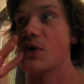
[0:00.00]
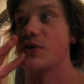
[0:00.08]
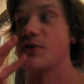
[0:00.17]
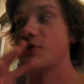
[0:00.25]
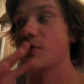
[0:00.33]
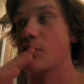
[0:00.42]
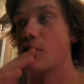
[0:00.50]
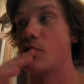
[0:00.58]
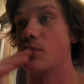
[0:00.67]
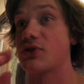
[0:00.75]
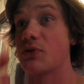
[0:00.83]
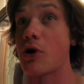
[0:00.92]

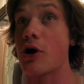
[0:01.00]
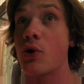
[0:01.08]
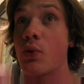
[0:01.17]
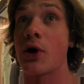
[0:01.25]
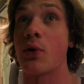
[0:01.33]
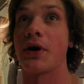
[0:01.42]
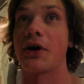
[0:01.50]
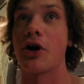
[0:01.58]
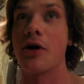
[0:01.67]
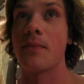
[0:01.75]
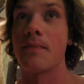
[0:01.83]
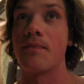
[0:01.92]
So tomorrow when I wake
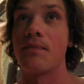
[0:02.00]
up,